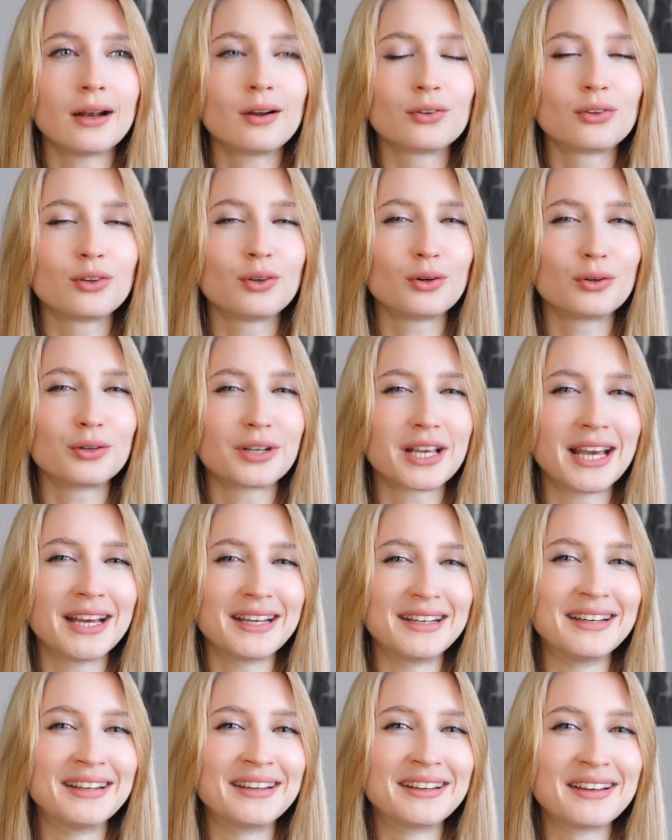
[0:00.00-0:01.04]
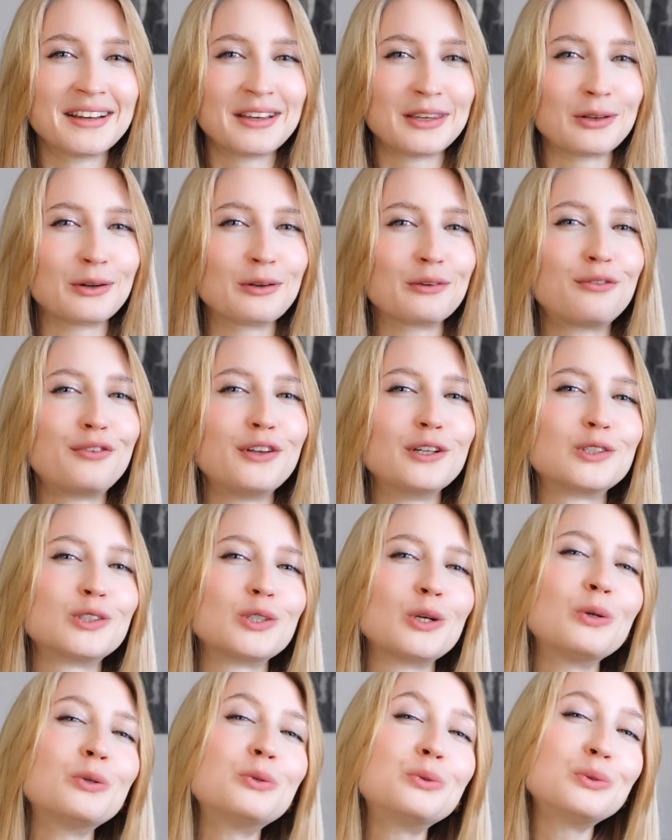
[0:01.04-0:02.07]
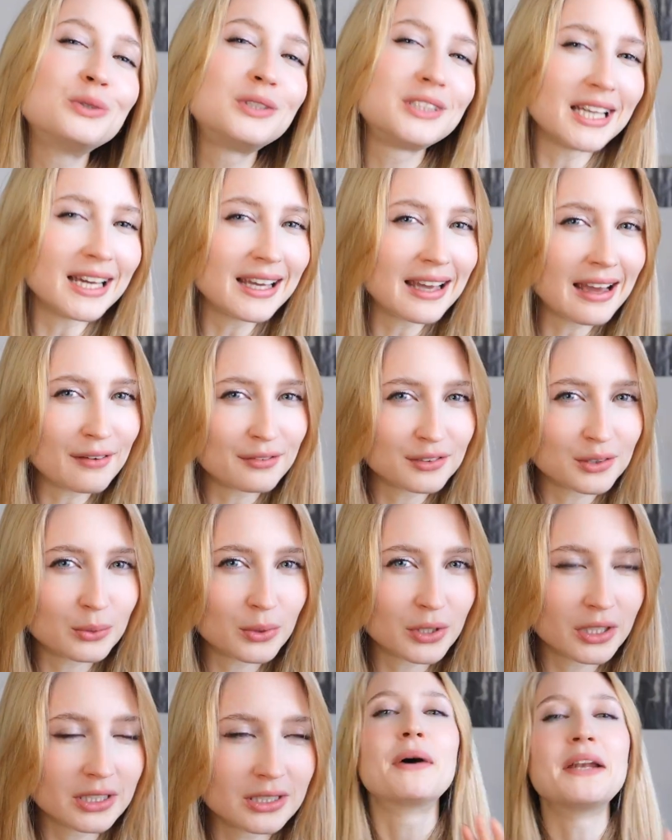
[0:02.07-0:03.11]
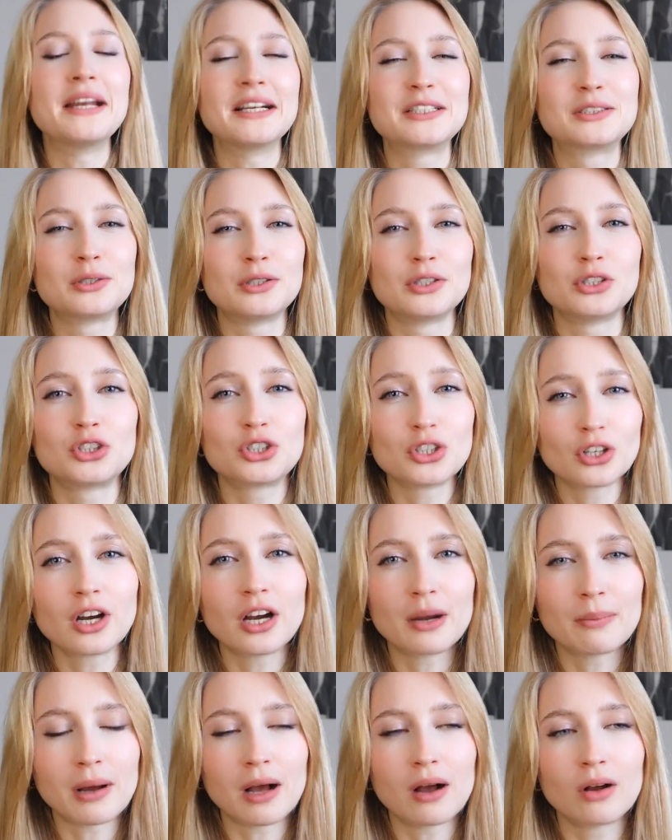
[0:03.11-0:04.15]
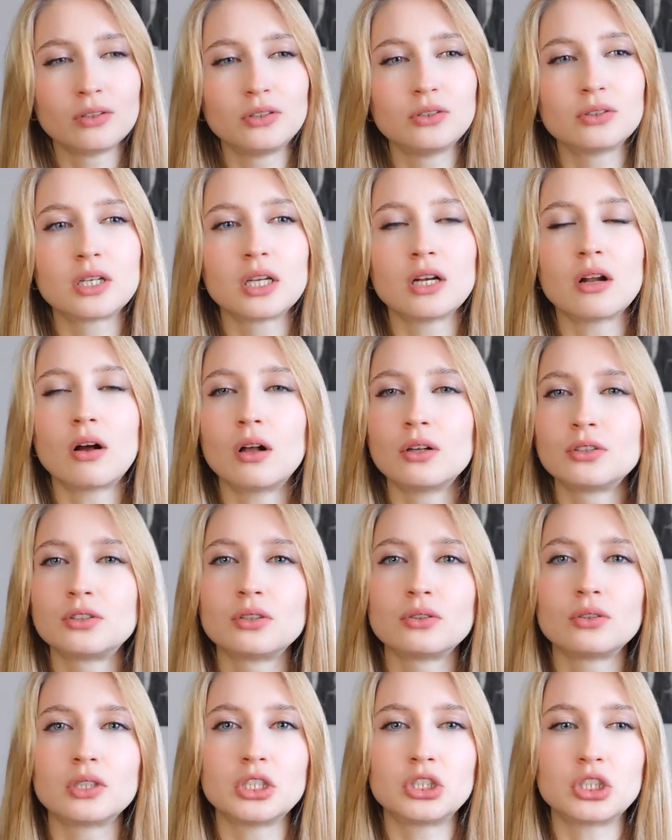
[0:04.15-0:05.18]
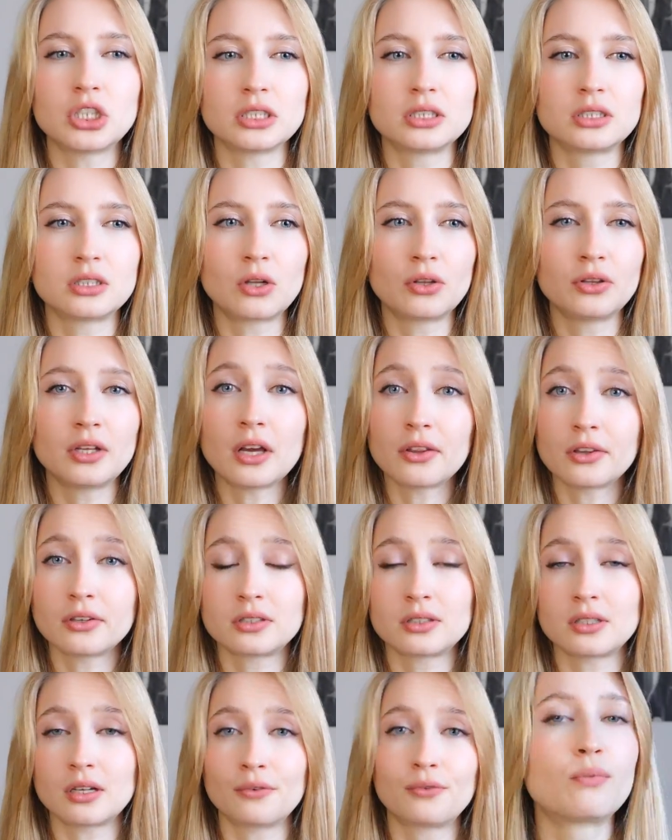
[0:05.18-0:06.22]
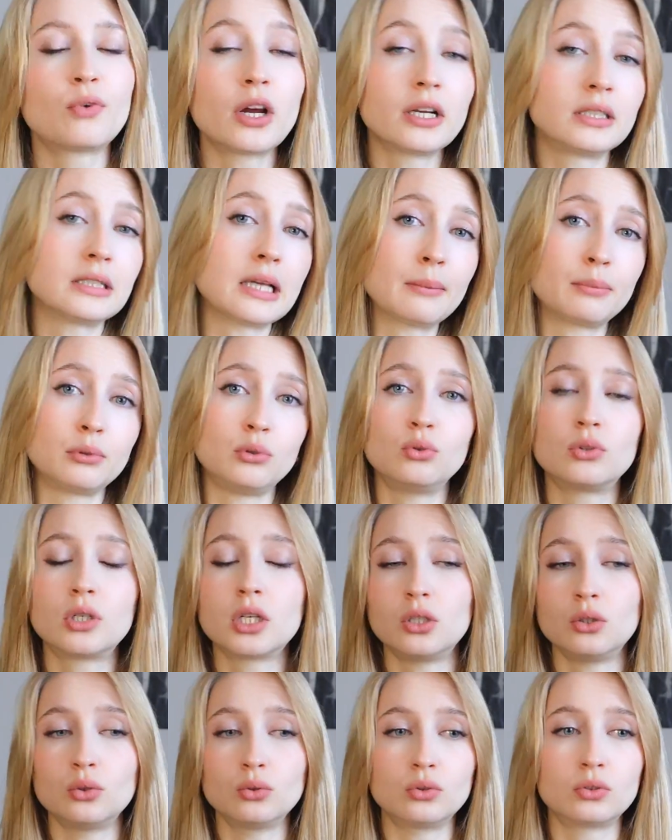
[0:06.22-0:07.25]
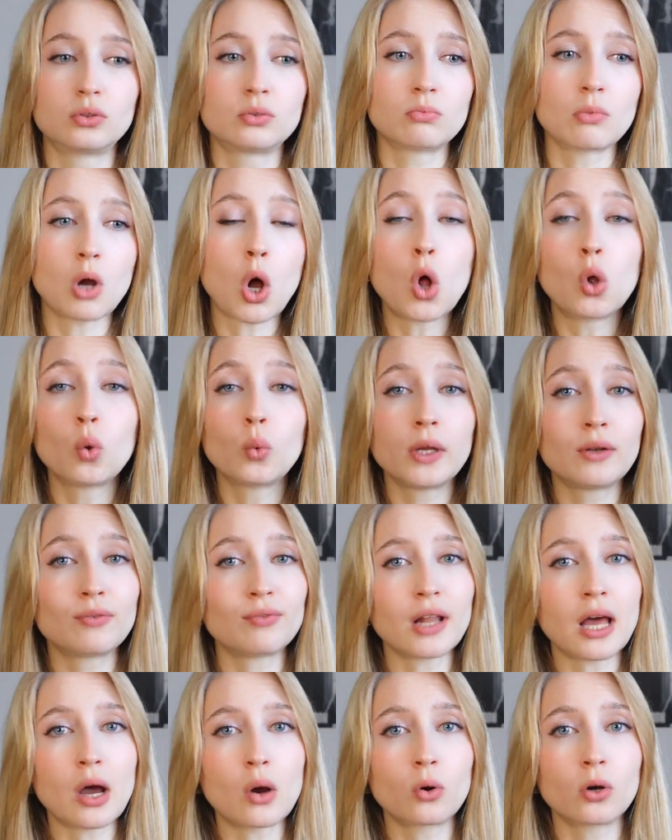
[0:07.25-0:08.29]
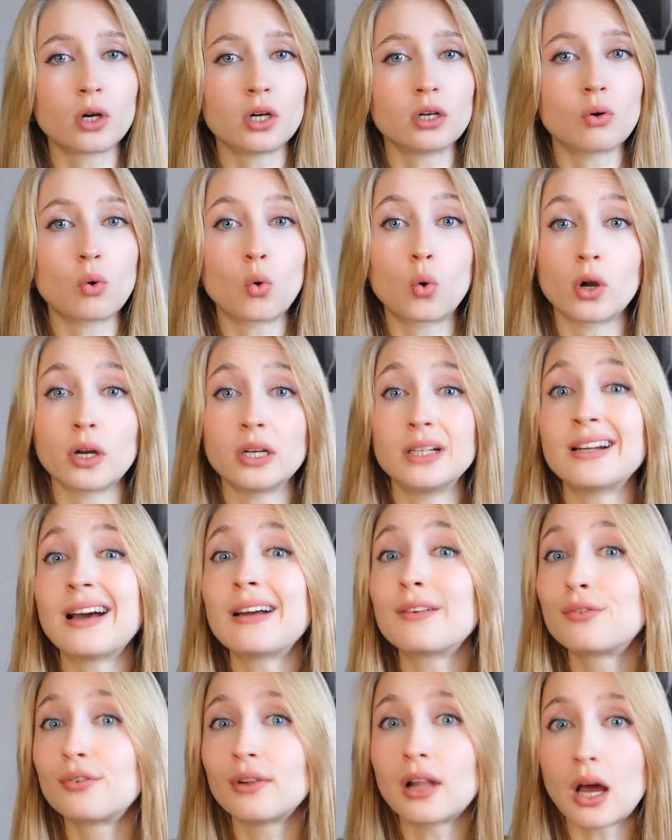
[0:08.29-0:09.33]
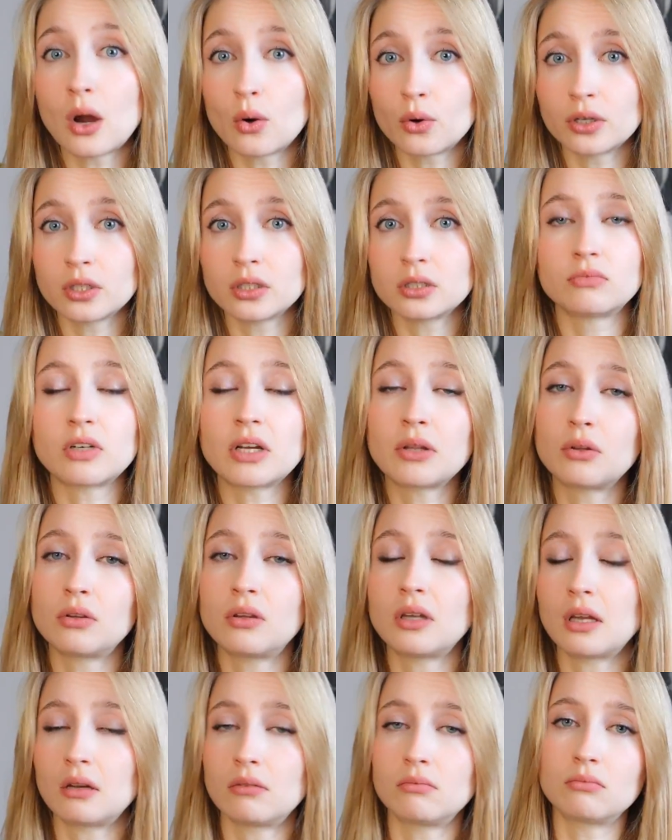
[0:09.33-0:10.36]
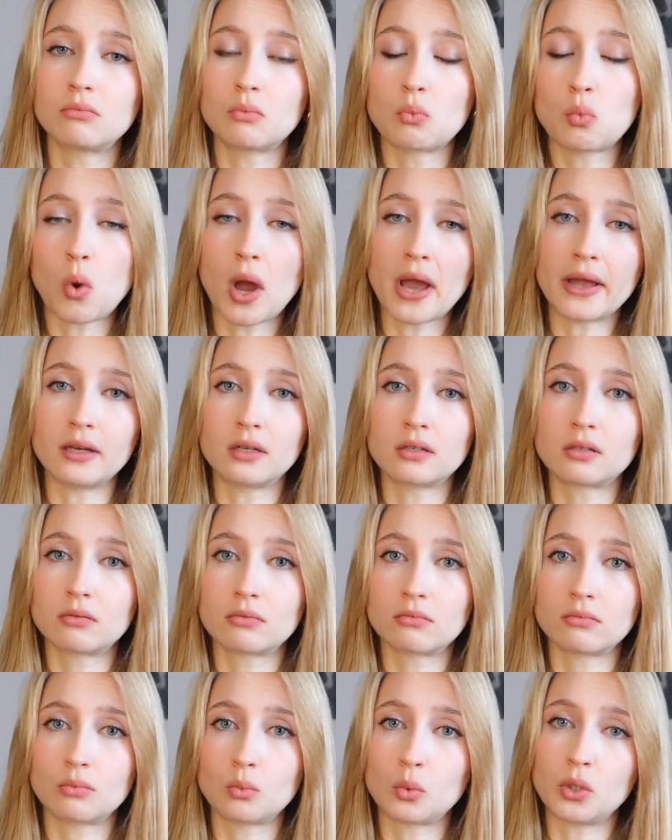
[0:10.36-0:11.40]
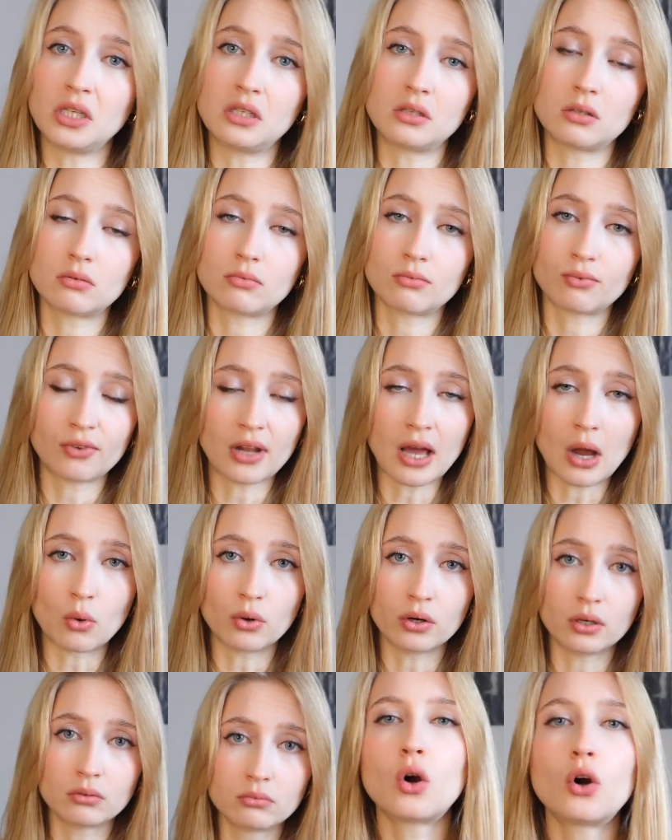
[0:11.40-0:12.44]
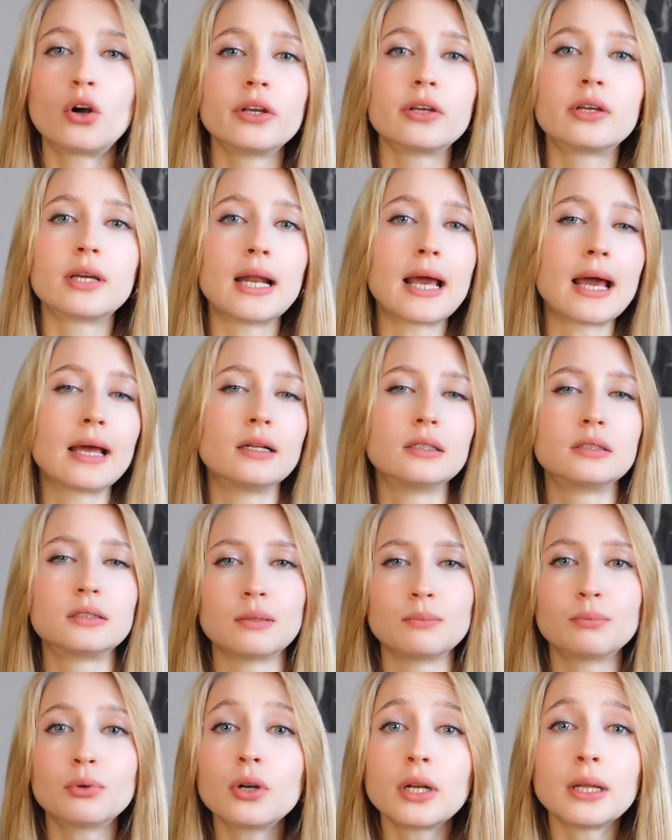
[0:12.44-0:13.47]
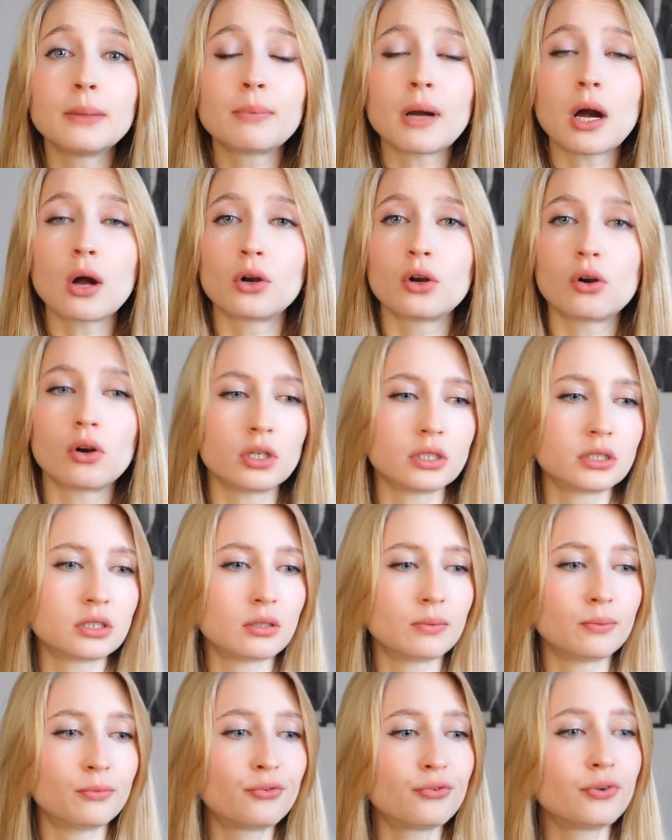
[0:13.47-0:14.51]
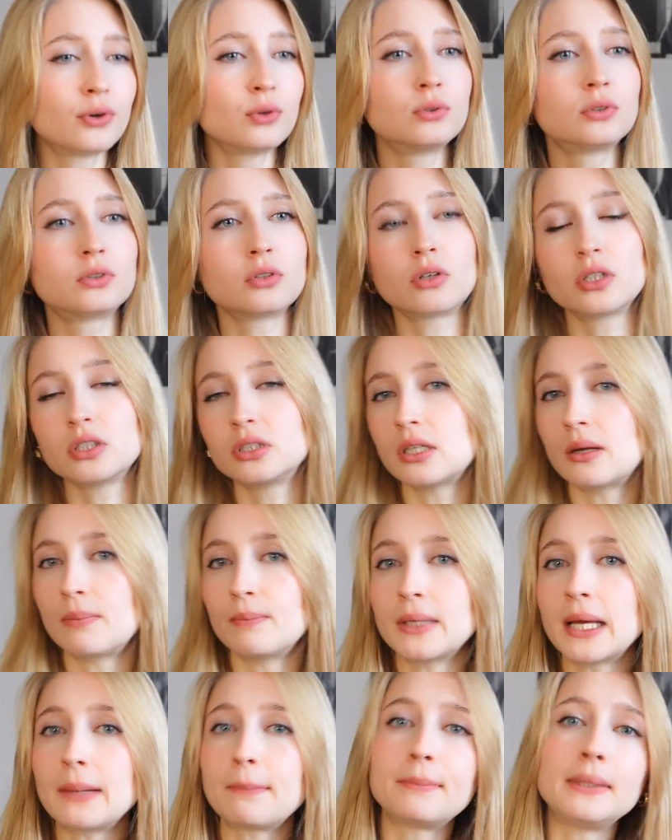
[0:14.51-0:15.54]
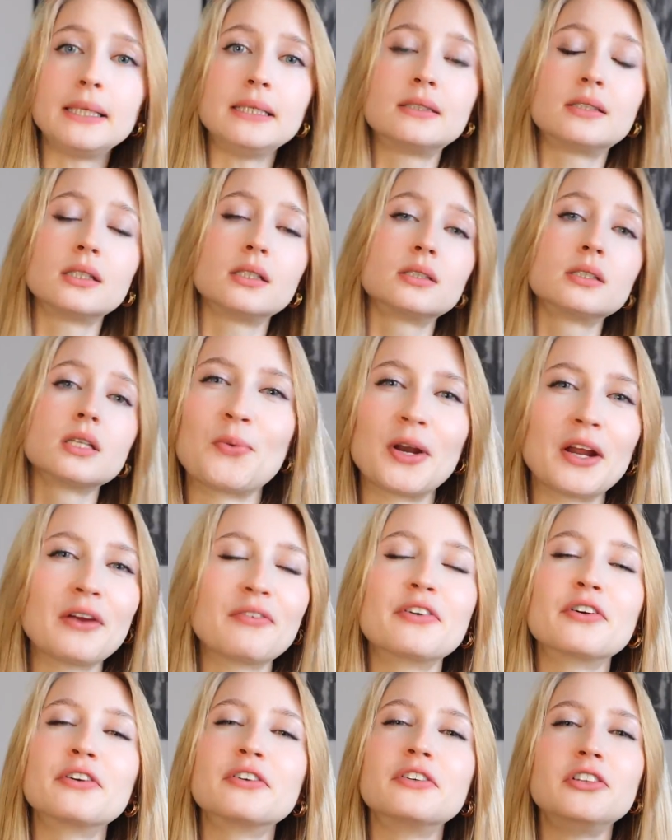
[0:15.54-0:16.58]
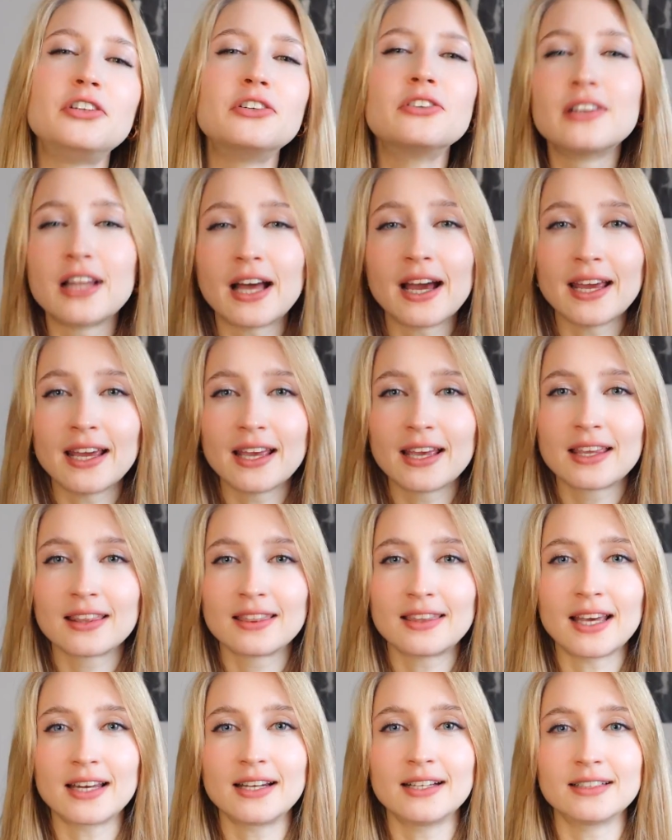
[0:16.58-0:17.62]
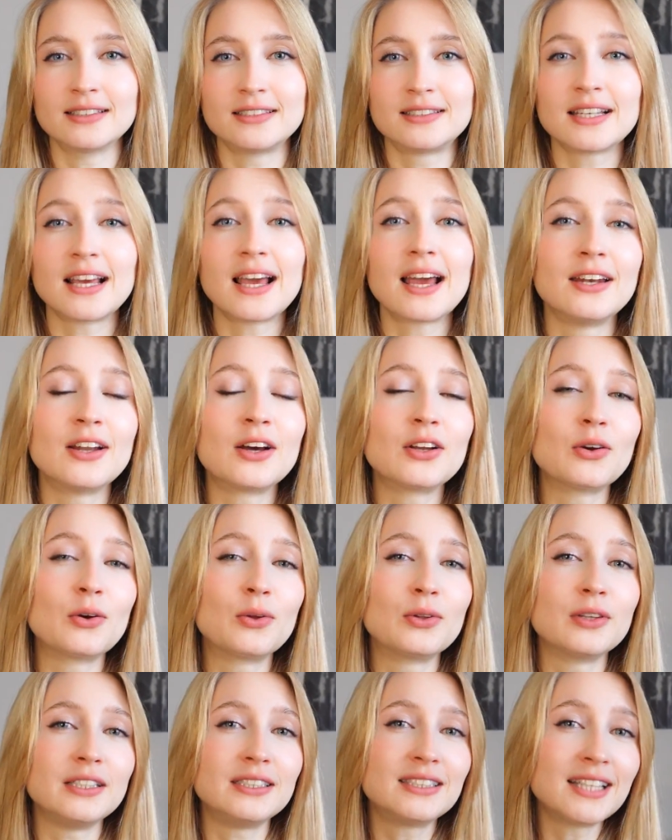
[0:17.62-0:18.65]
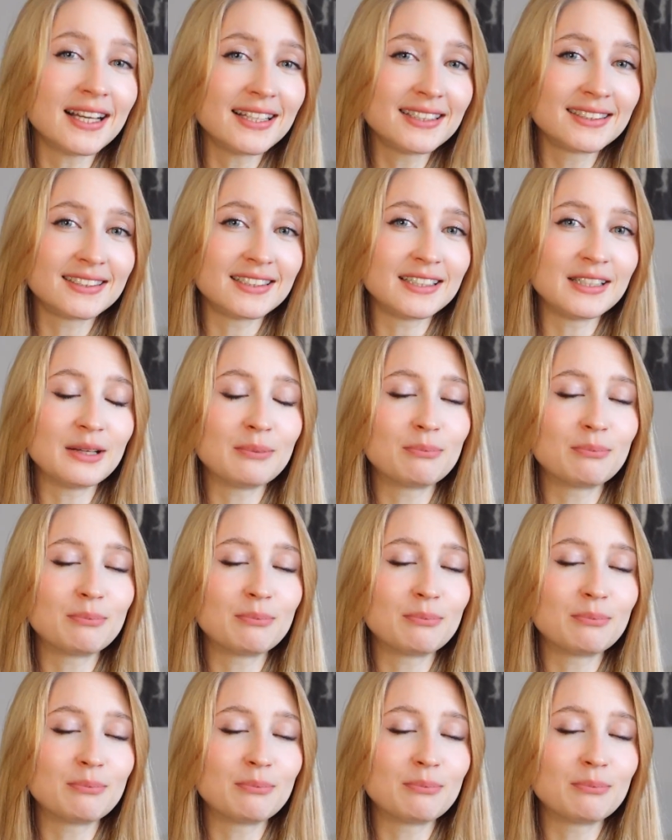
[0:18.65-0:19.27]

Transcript: also you don't feel so sick afterward. But next to the sugar amount, you can also adjust all the other stuff. For example, you can use whole wheat flour or nut flours rather than white wheat flour. Or you can add in some protein powder or some fruits or some nut pieces, whatever you like that is not only tasty,